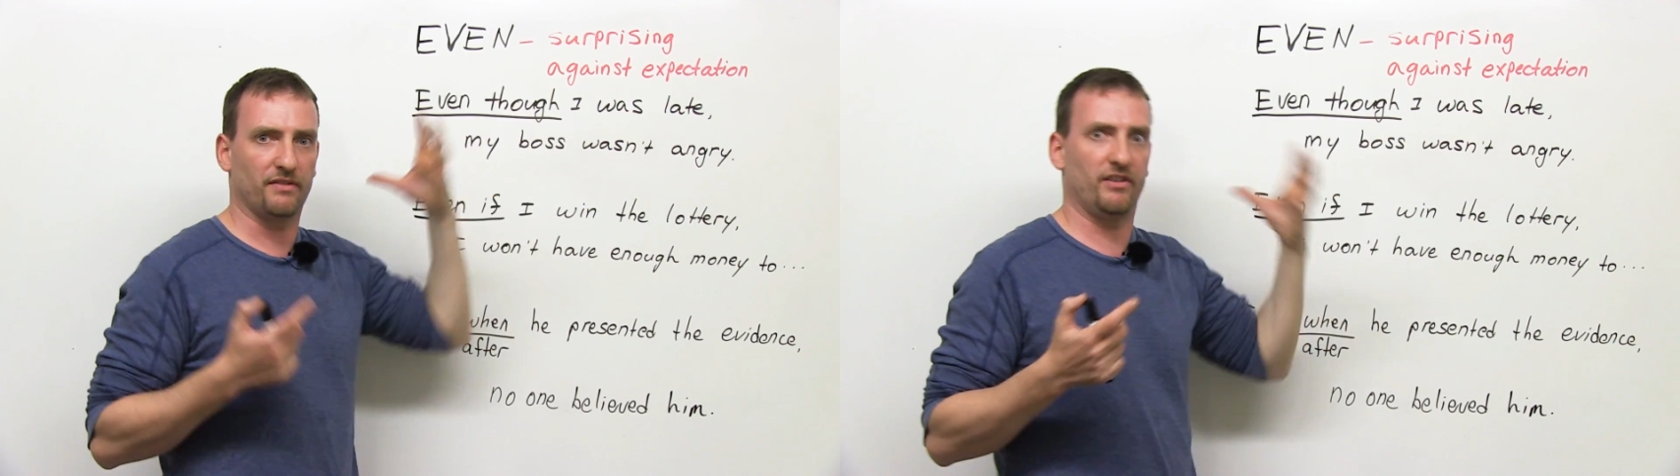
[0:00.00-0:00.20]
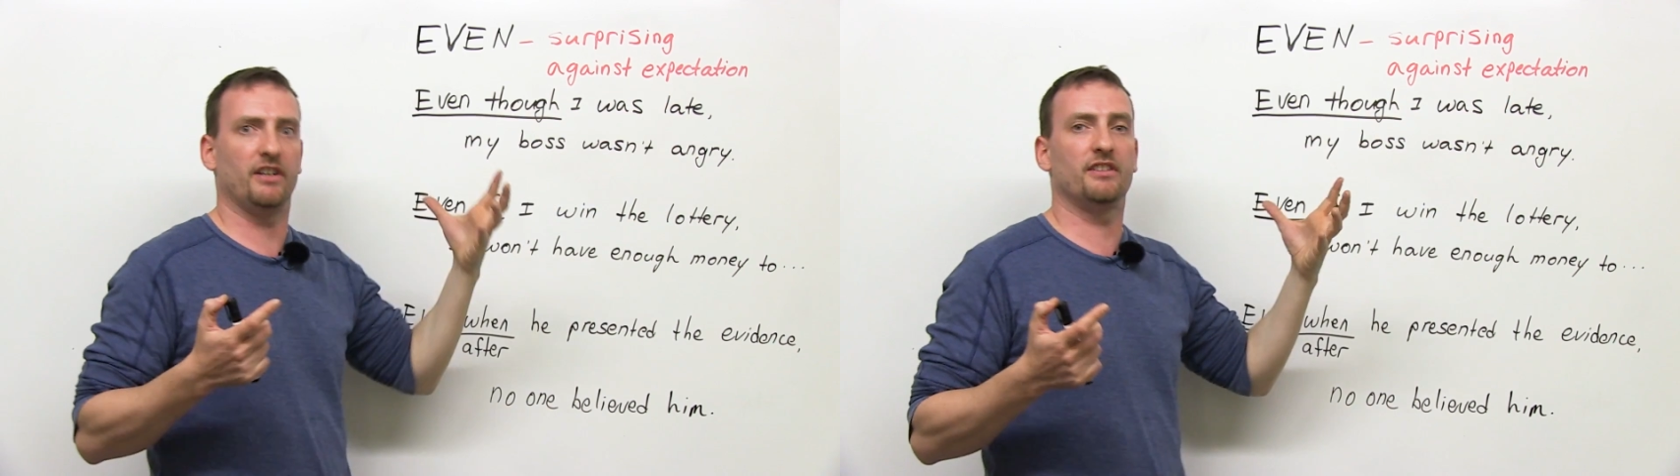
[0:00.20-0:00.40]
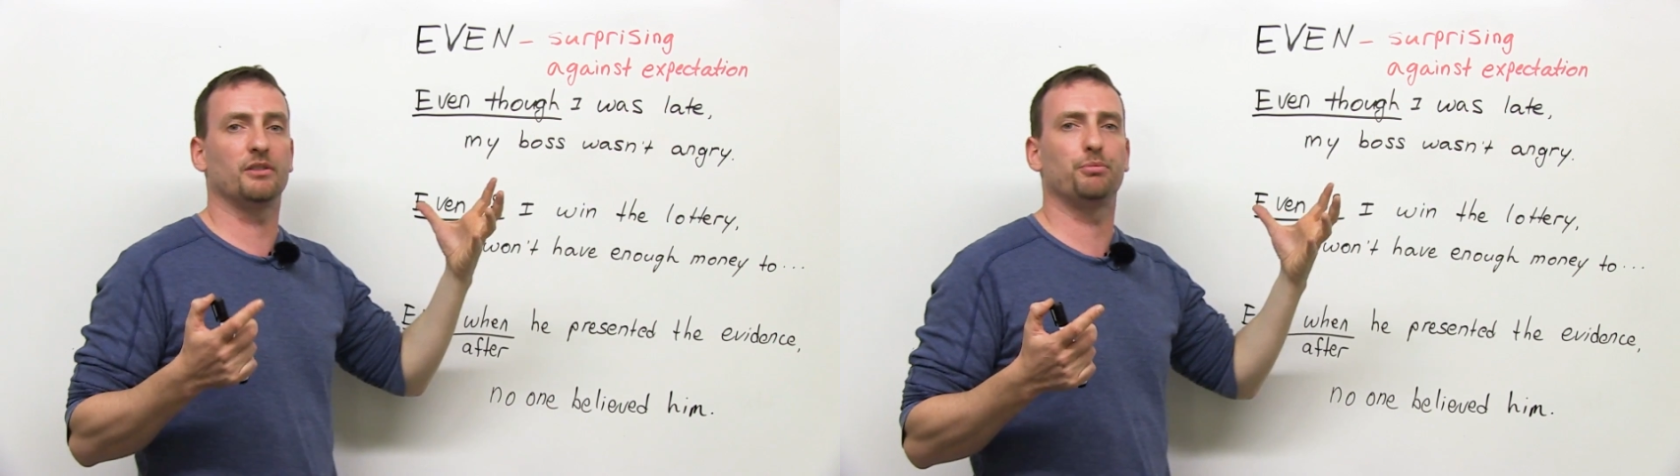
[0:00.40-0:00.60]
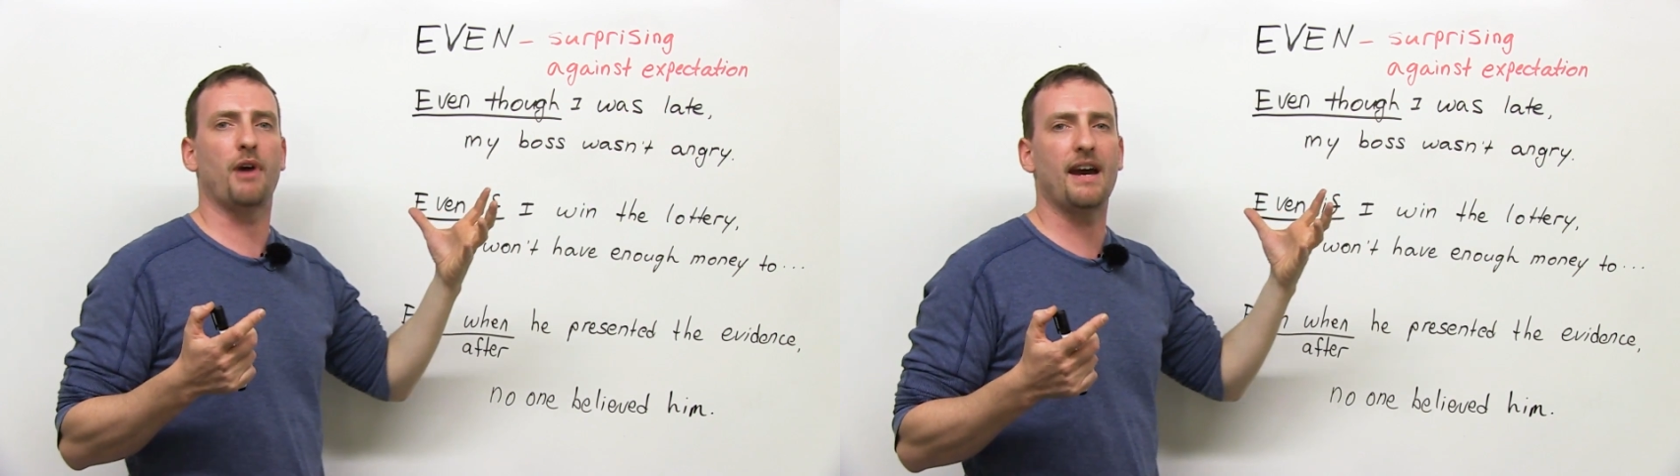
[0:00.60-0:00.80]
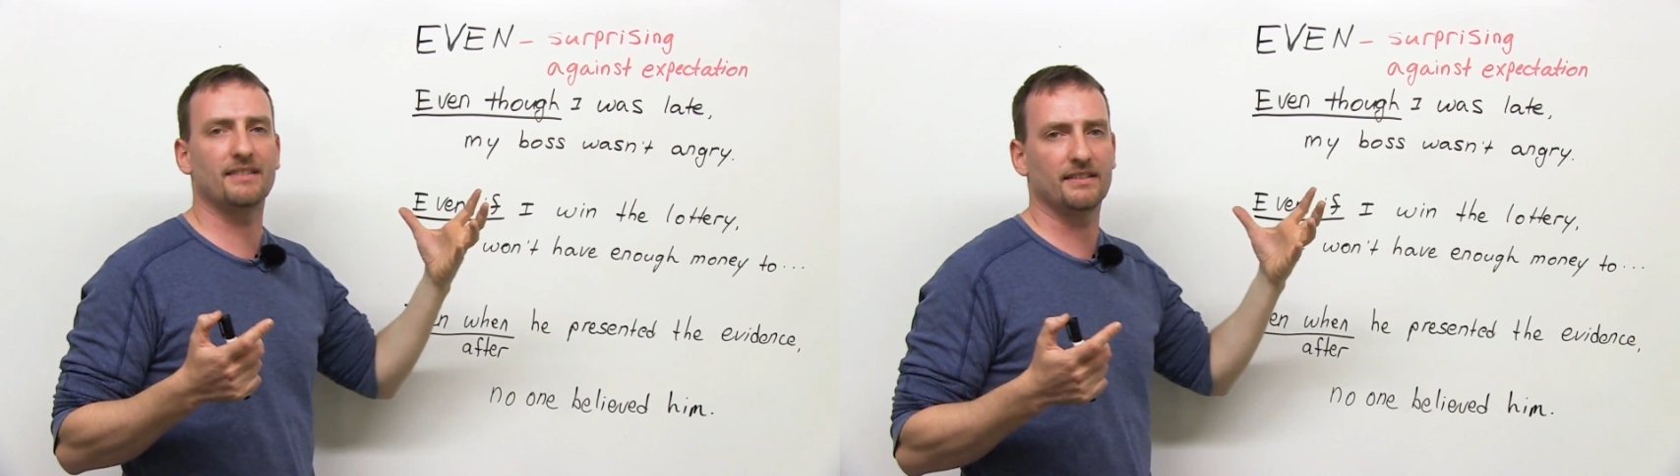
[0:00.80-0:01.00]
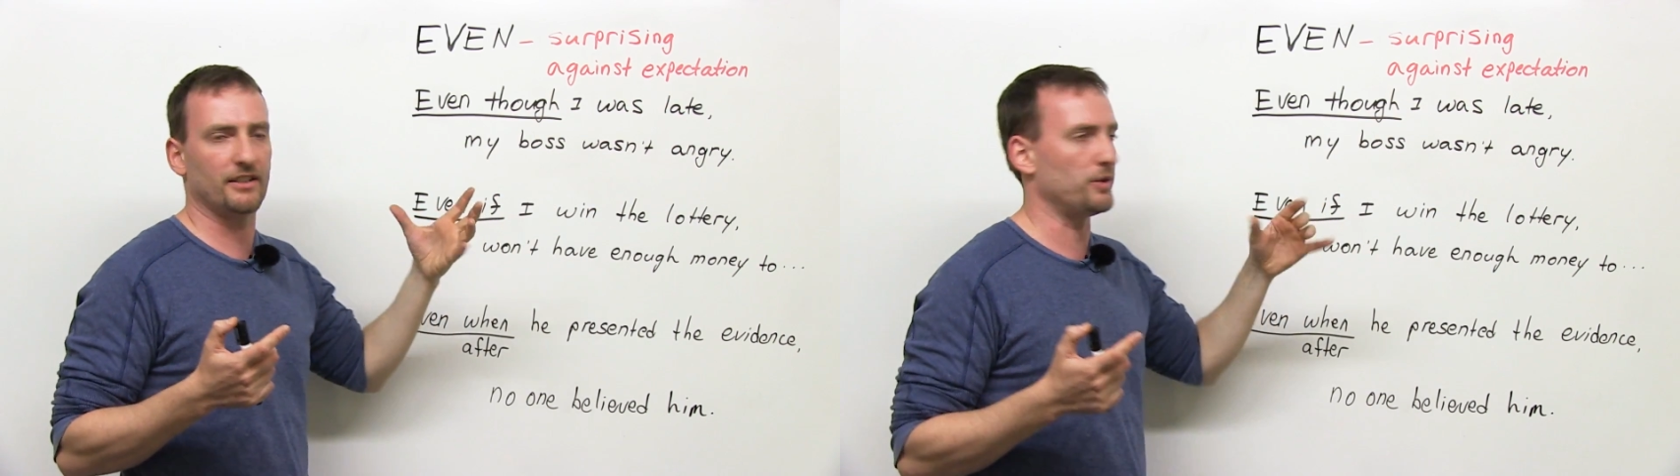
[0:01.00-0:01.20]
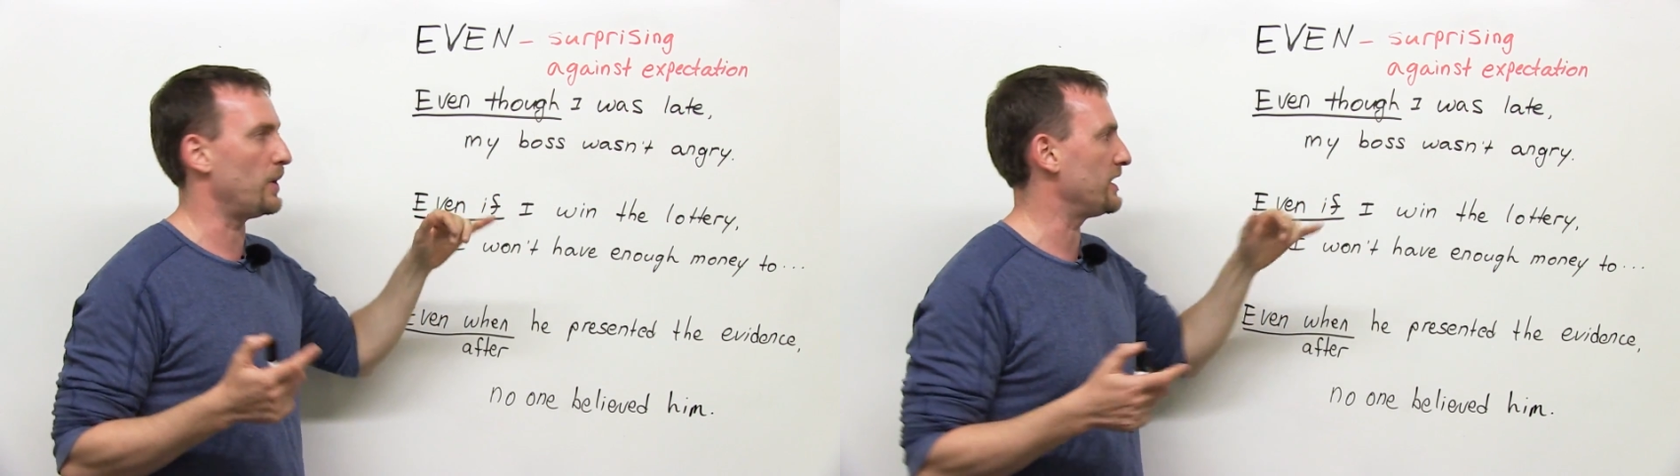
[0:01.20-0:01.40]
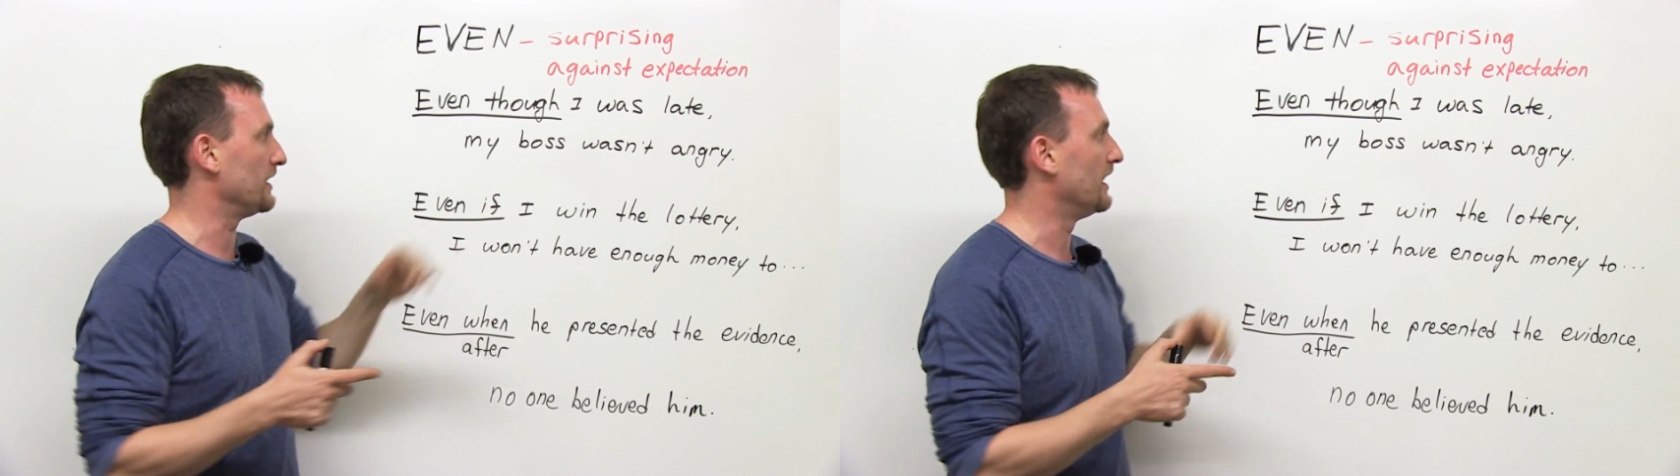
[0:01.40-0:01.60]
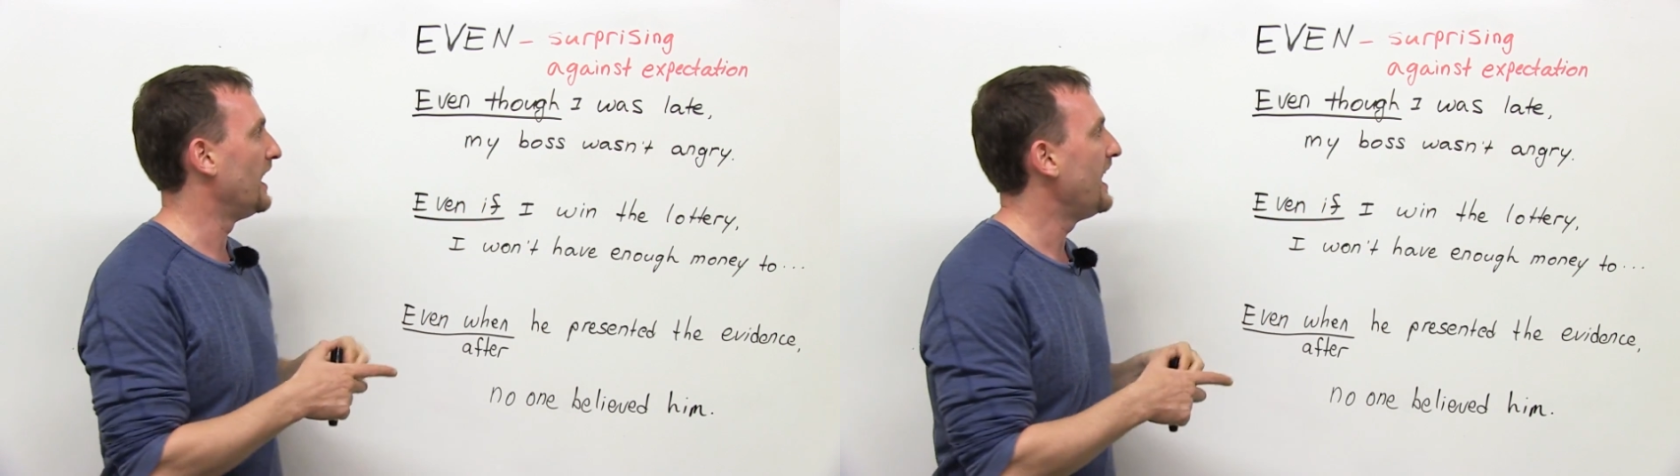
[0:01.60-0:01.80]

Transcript: very surprising situation.